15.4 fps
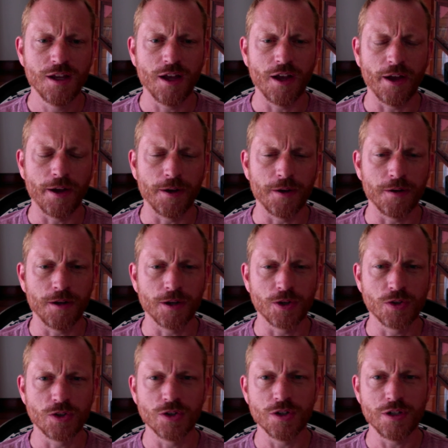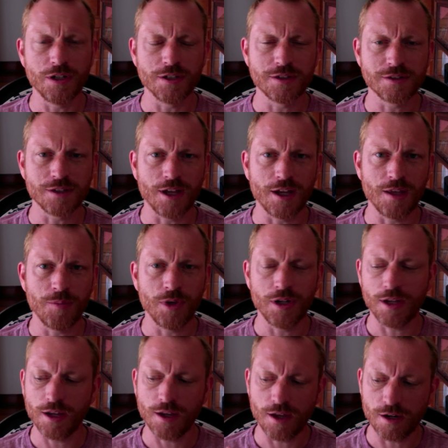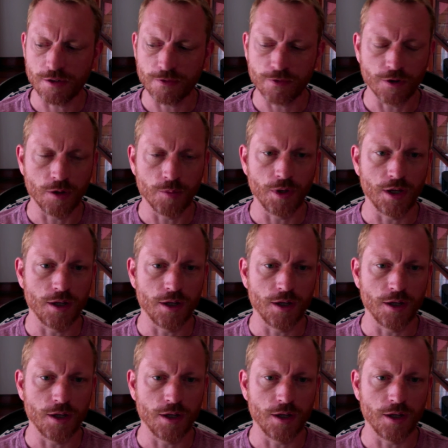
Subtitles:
a good assignment. I got it from